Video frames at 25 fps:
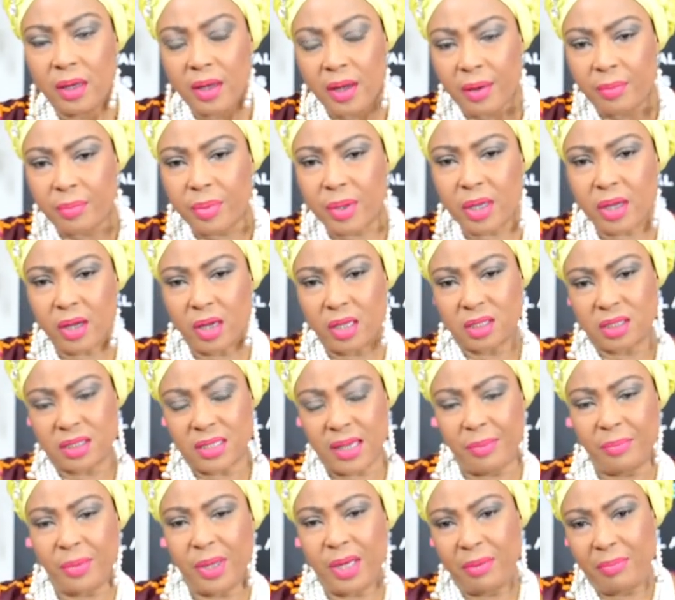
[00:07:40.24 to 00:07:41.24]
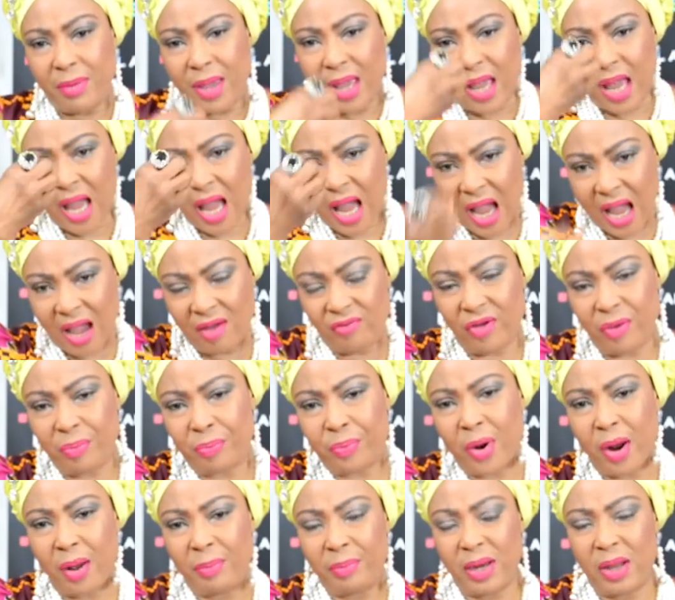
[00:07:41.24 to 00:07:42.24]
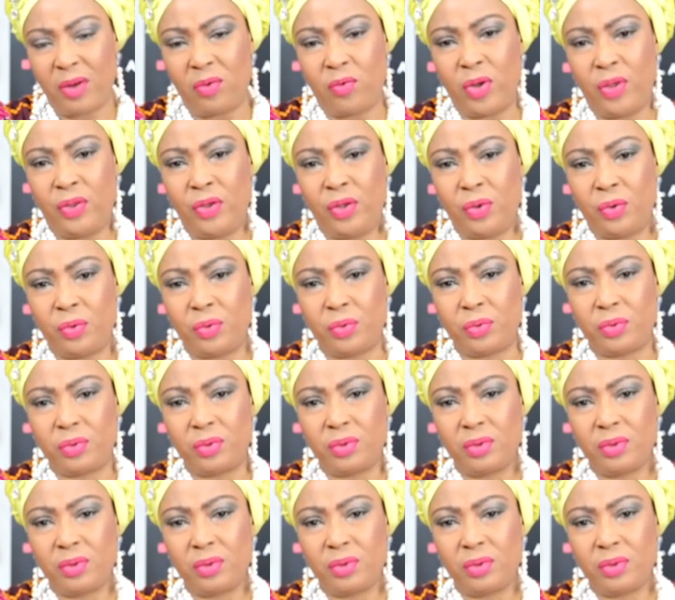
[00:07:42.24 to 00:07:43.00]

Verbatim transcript: Because somebody may have a problem with you.